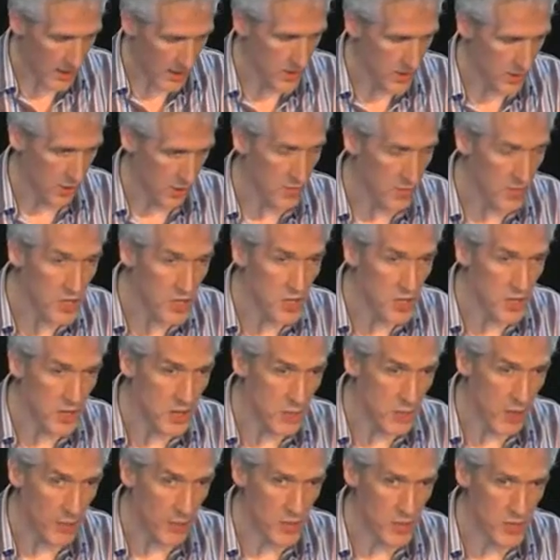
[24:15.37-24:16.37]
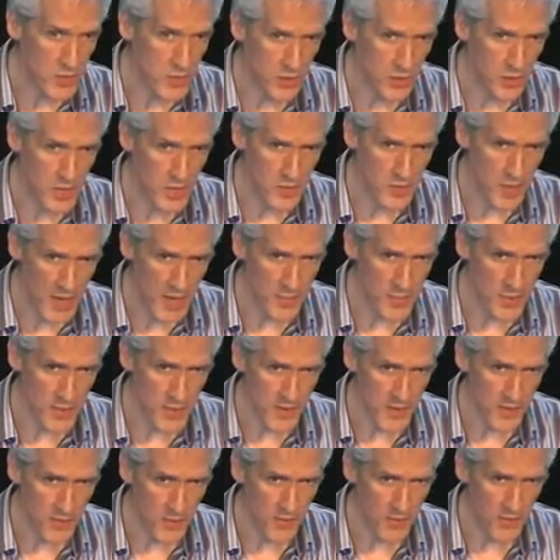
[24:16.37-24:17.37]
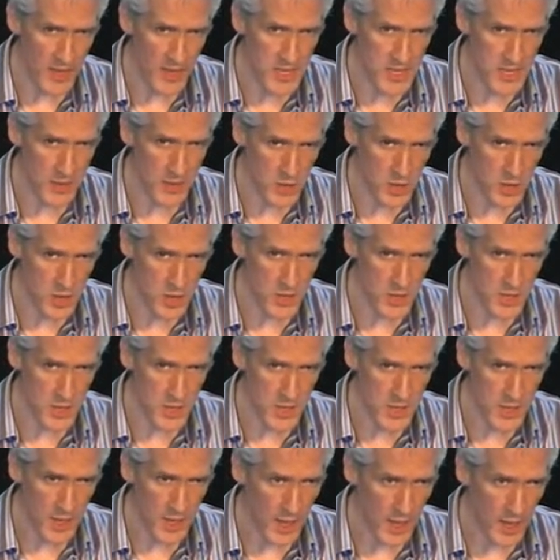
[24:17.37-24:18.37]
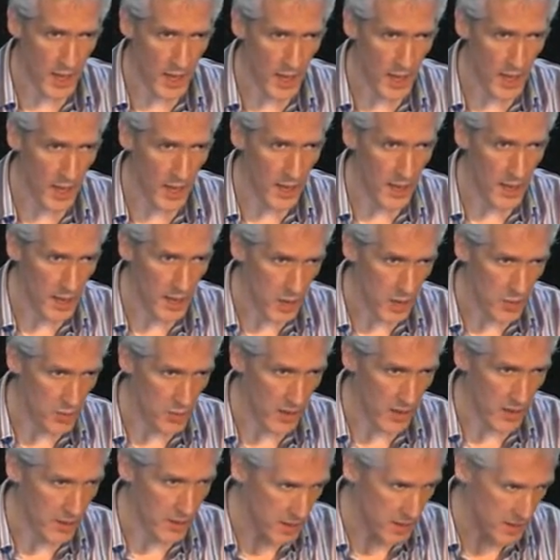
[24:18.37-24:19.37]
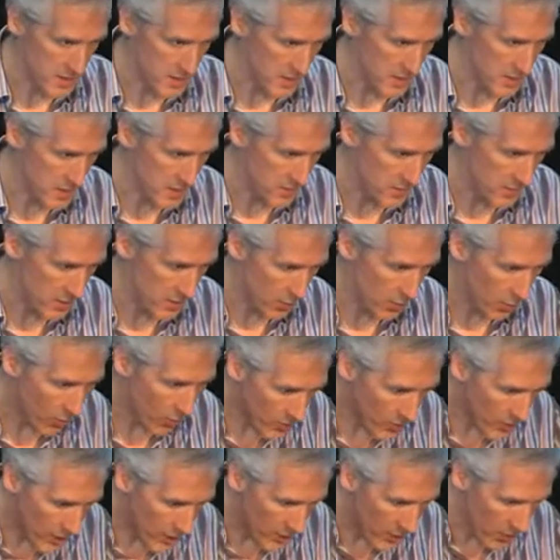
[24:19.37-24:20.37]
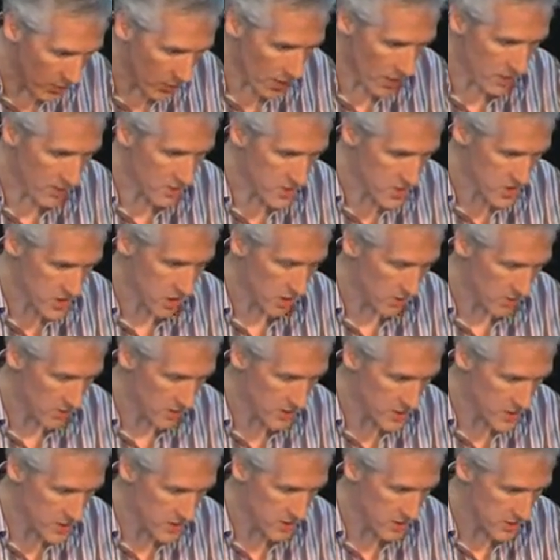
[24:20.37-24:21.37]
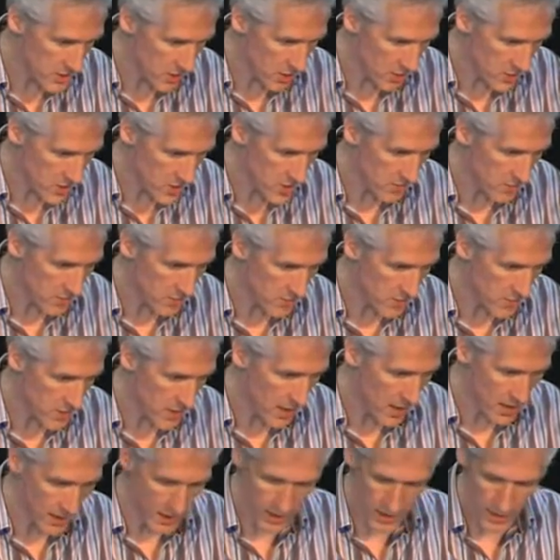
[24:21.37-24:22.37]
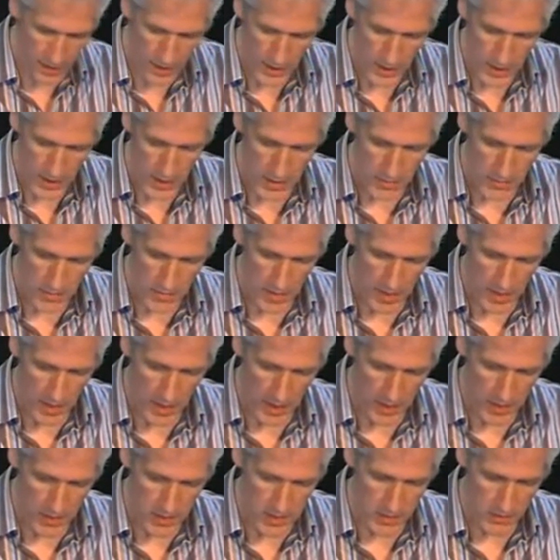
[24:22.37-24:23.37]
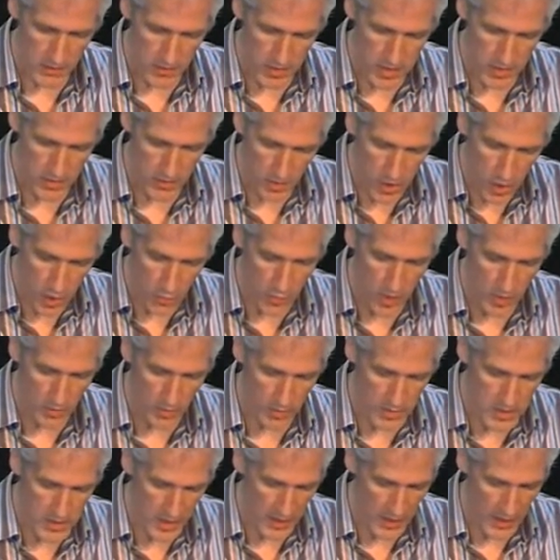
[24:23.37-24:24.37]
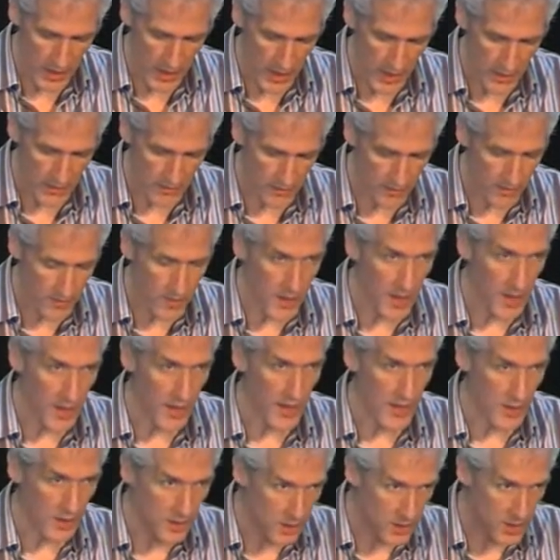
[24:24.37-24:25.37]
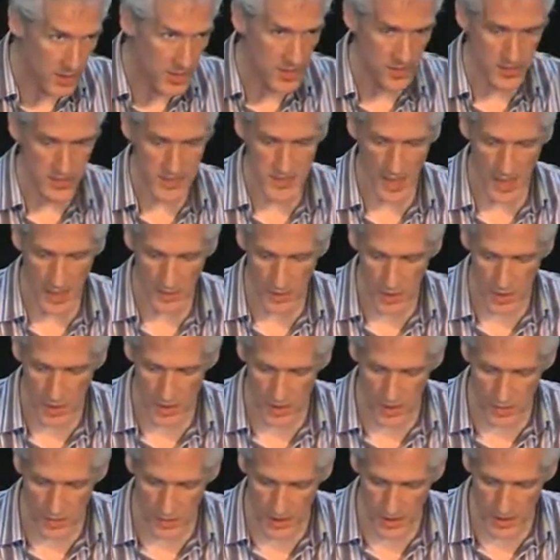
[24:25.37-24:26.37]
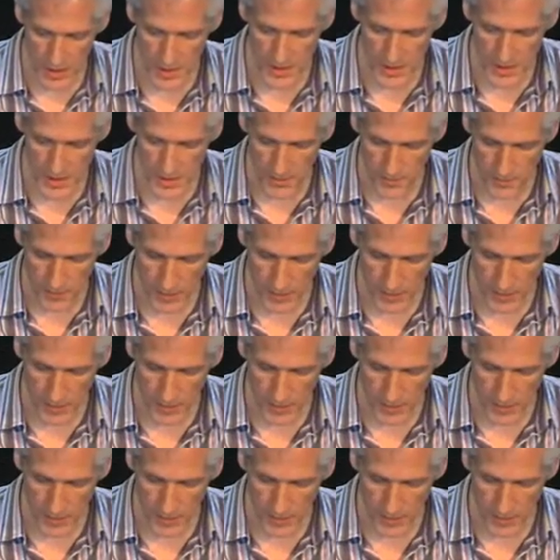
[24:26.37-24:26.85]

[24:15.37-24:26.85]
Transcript: not immediately publishable as papers if you find solutions, uh, but it, it, can be can be worth solving, you know, some uh, uh, some some real problems that they have uh, in order to establish credibility.